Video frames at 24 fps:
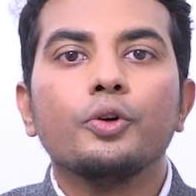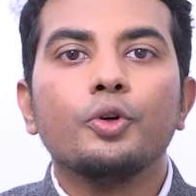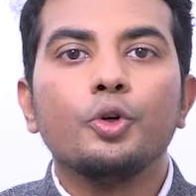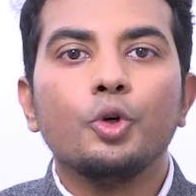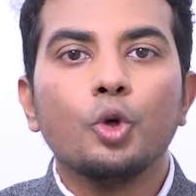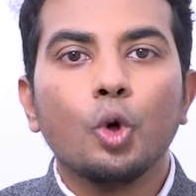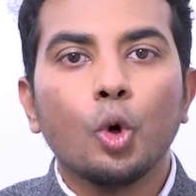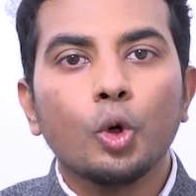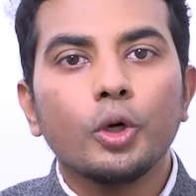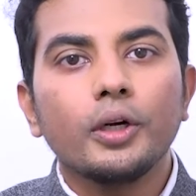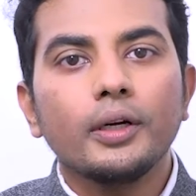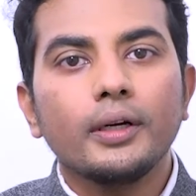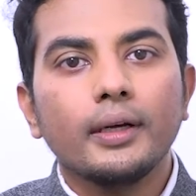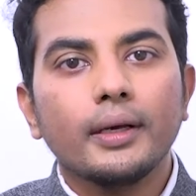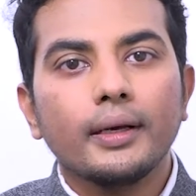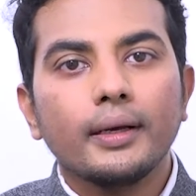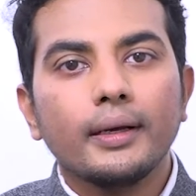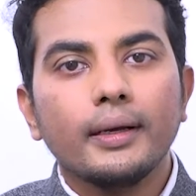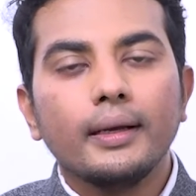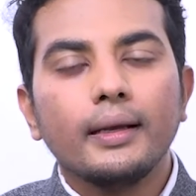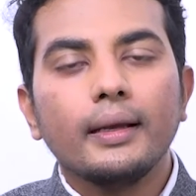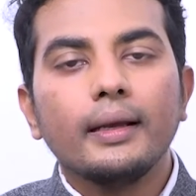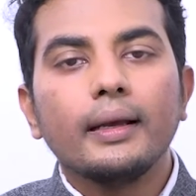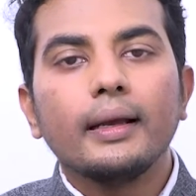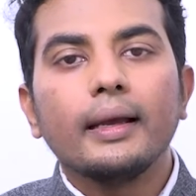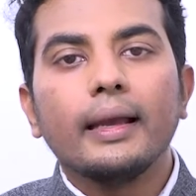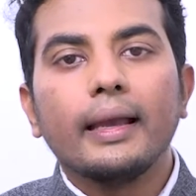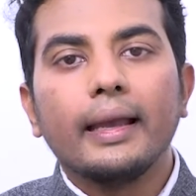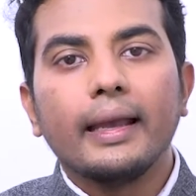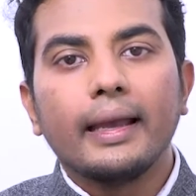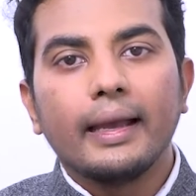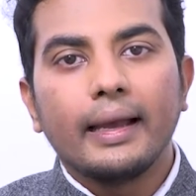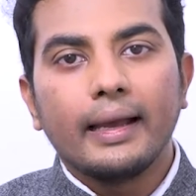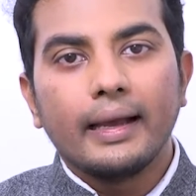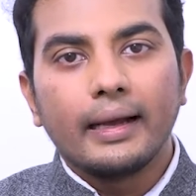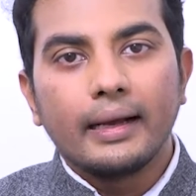Don't
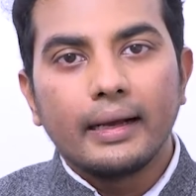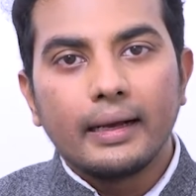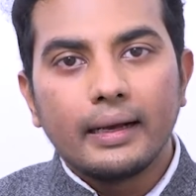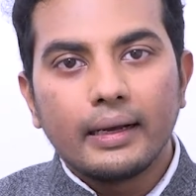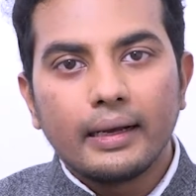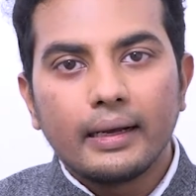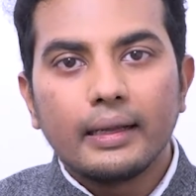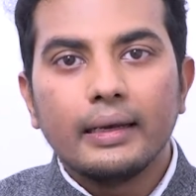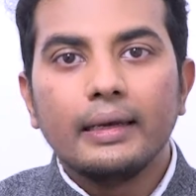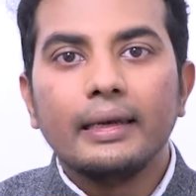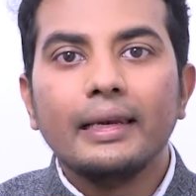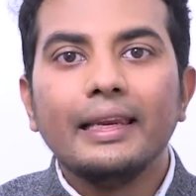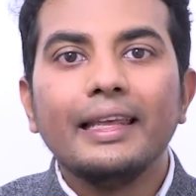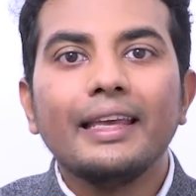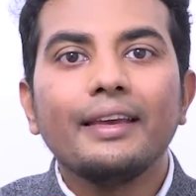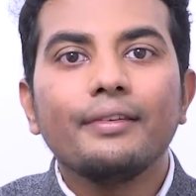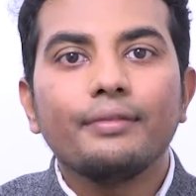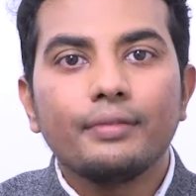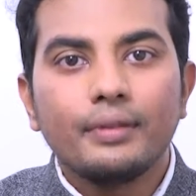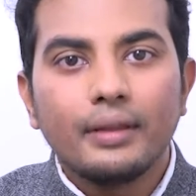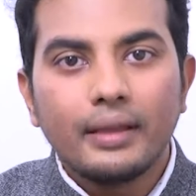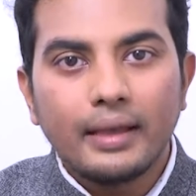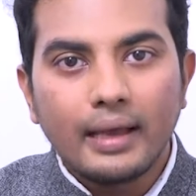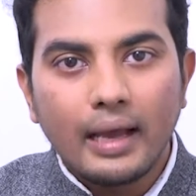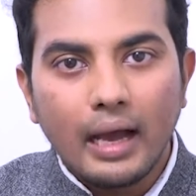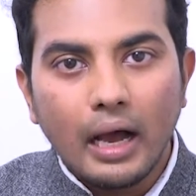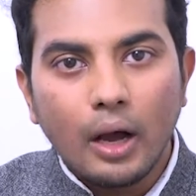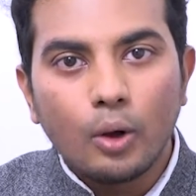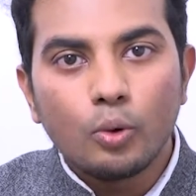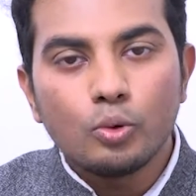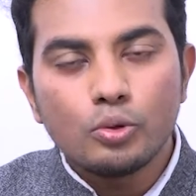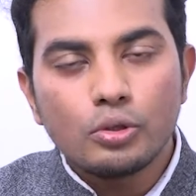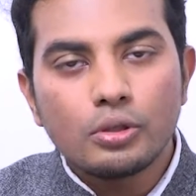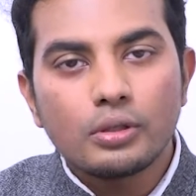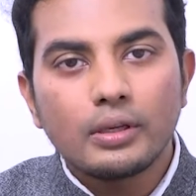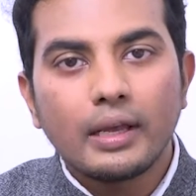leave the
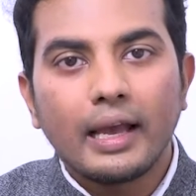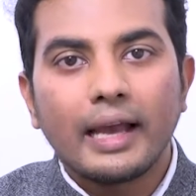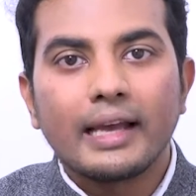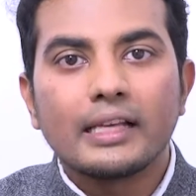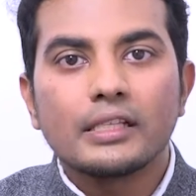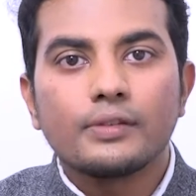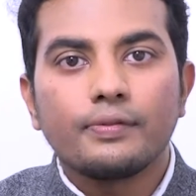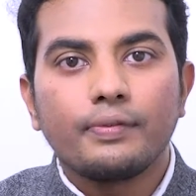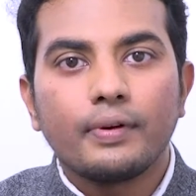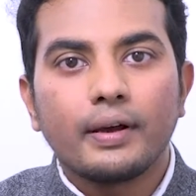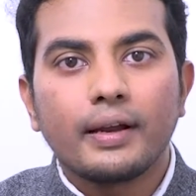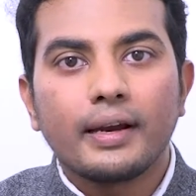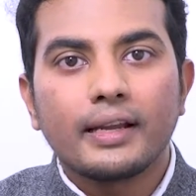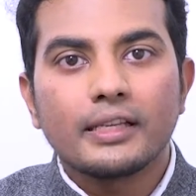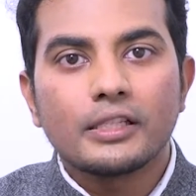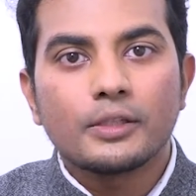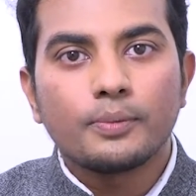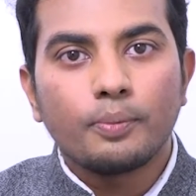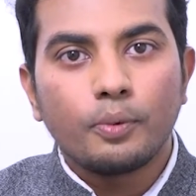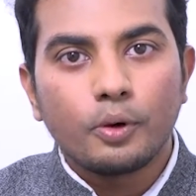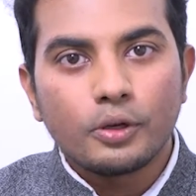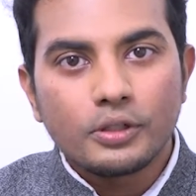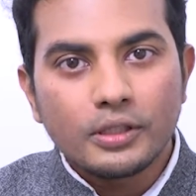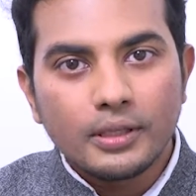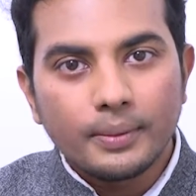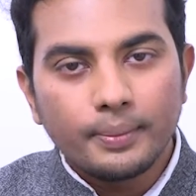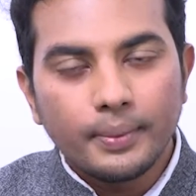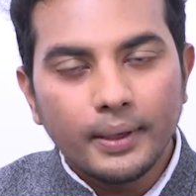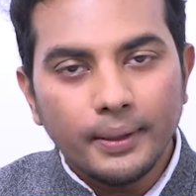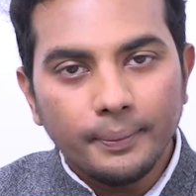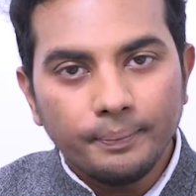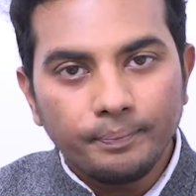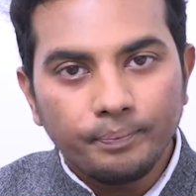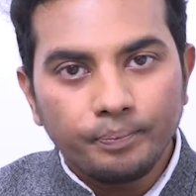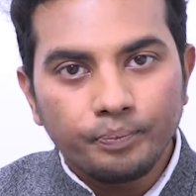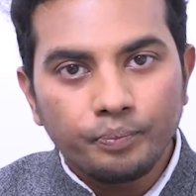house as far as
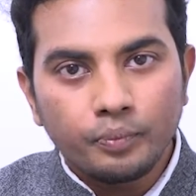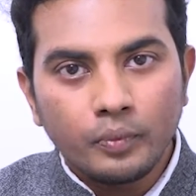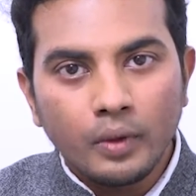possible.